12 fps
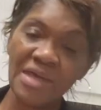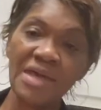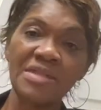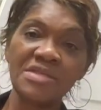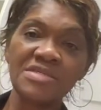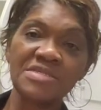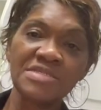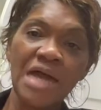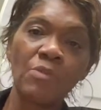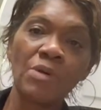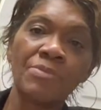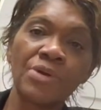And this is
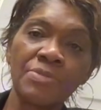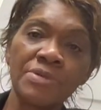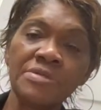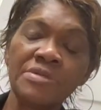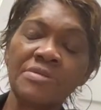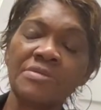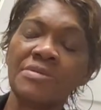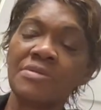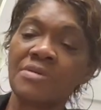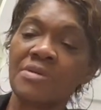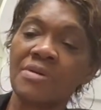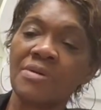our bourbon.
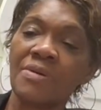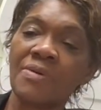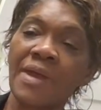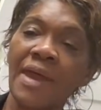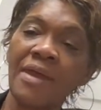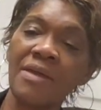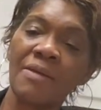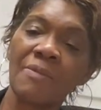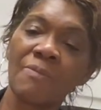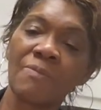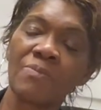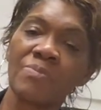Okay.
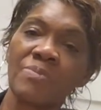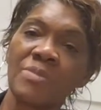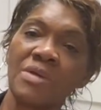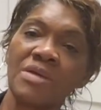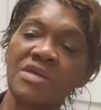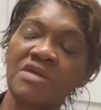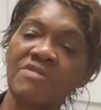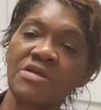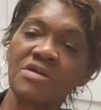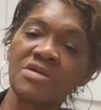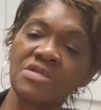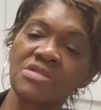Give
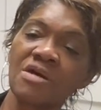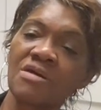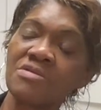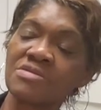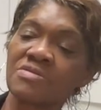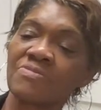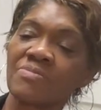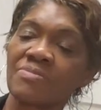it a good toss.